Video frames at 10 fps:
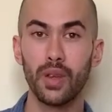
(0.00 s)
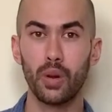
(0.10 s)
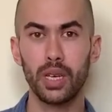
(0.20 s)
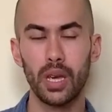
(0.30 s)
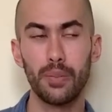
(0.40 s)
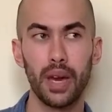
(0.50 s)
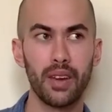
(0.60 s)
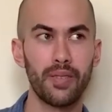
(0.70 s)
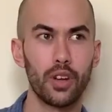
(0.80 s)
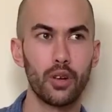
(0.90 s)
if they want to keep paying
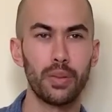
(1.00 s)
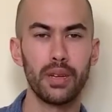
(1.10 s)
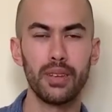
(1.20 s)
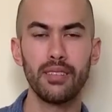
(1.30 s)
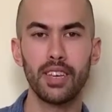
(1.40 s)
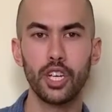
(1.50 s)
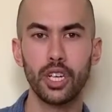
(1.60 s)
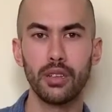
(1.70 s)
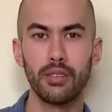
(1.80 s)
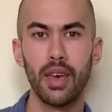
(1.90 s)
for your PT
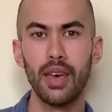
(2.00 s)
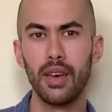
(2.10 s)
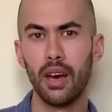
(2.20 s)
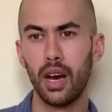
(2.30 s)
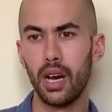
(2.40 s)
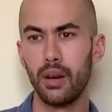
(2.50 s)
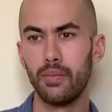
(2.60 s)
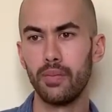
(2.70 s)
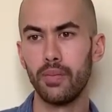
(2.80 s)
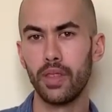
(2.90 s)
sessions,
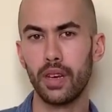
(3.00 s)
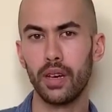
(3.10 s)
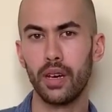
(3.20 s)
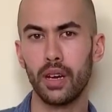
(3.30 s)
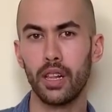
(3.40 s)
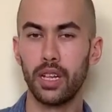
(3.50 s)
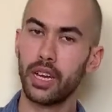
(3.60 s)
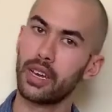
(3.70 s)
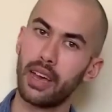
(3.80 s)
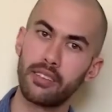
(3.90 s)
the
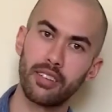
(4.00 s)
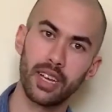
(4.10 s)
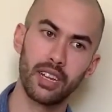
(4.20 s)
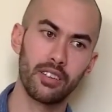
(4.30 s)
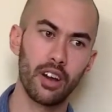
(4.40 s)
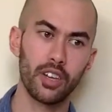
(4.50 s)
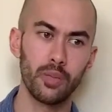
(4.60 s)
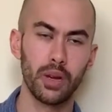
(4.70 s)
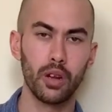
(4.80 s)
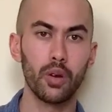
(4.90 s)
clinic has to kind of
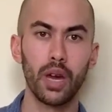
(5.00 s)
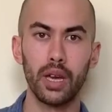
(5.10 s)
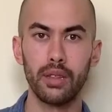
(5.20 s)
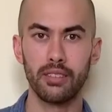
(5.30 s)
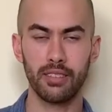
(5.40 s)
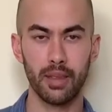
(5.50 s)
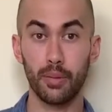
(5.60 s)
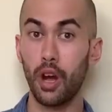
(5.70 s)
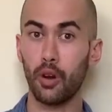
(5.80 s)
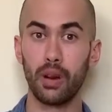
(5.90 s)
document, okay, this is the
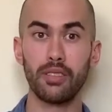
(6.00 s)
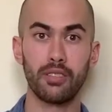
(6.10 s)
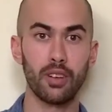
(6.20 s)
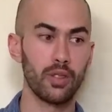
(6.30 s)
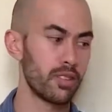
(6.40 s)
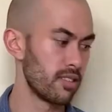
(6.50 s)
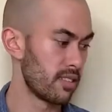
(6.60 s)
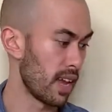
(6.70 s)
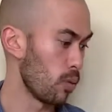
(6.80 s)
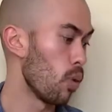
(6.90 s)
progress, this is
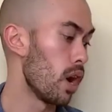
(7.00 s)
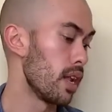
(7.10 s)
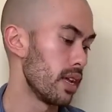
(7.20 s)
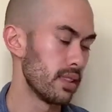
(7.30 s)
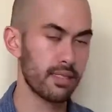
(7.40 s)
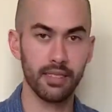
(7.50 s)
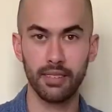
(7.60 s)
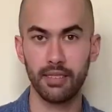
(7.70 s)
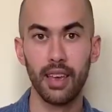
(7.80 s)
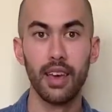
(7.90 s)
day 1, and this
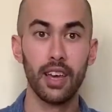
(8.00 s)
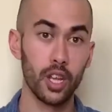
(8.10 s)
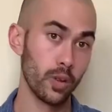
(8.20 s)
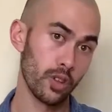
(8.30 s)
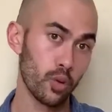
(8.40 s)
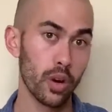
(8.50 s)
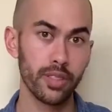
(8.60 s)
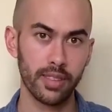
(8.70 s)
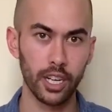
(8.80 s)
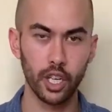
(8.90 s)
is, the
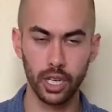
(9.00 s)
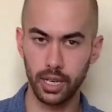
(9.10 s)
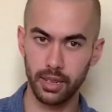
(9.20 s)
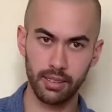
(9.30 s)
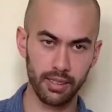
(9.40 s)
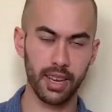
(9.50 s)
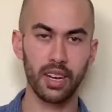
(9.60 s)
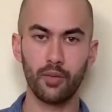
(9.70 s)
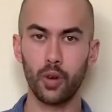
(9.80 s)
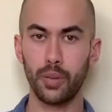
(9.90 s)
12th session, and this is kind
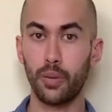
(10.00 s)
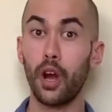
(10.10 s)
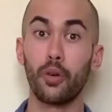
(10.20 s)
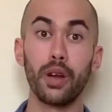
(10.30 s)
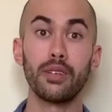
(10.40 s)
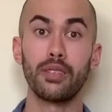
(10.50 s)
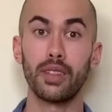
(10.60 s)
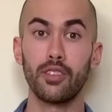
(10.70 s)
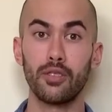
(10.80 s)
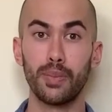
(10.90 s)
of where the progress
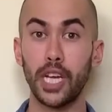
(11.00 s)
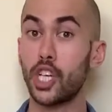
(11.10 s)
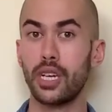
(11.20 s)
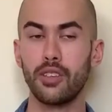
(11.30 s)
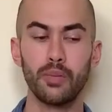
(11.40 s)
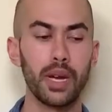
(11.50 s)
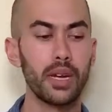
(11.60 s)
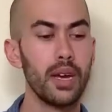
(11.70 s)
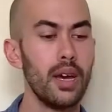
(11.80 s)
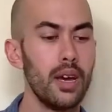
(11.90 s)
that this patient has
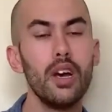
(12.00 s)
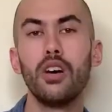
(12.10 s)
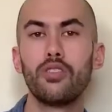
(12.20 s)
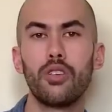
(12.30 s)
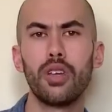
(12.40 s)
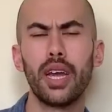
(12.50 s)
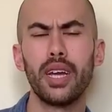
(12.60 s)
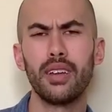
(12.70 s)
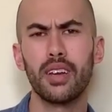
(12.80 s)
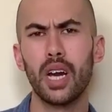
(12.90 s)
made. So today I
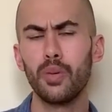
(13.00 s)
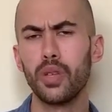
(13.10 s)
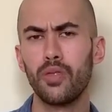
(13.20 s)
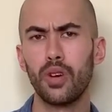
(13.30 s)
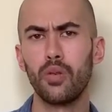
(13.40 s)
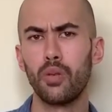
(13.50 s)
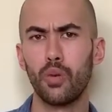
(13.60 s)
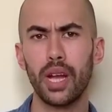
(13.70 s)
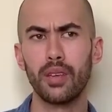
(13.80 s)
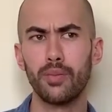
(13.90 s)
did a couple different
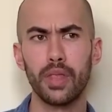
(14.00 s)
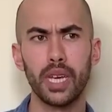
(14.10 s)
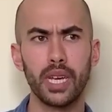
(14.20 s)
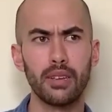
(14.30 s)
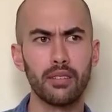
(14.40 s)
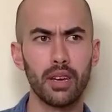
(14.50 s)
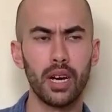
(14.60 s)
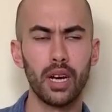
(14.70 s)
random things